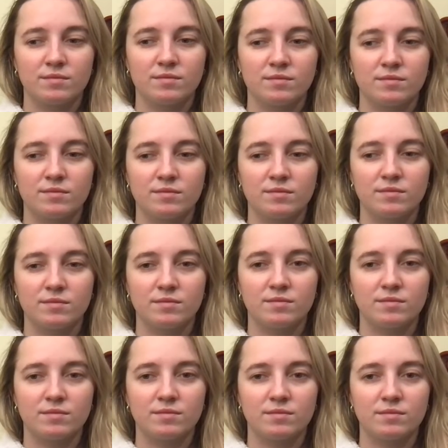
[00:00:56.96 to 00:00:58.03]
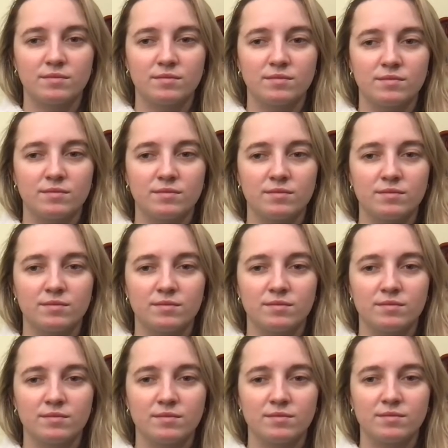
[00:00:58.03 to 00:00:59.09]

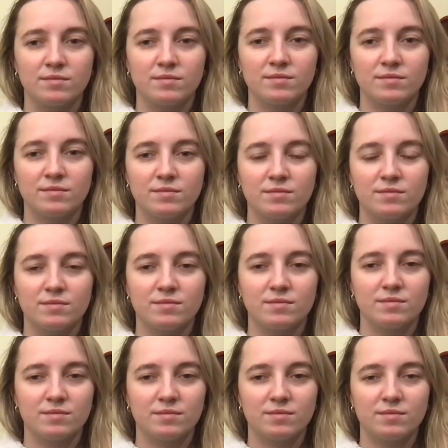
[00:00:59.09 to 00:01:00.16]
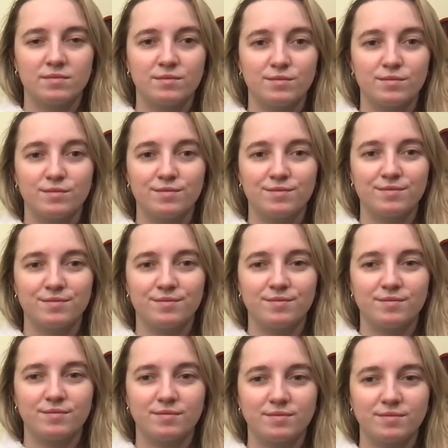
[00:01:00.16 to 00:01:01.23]

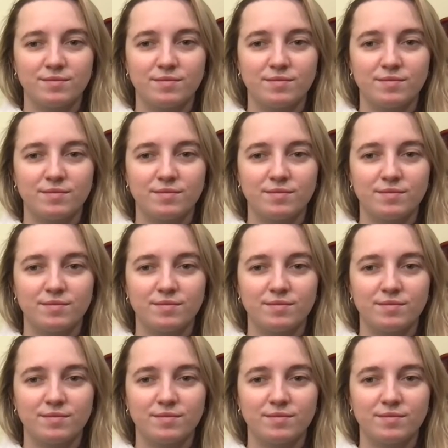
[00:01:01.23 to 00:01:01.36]
This person isn't speaking.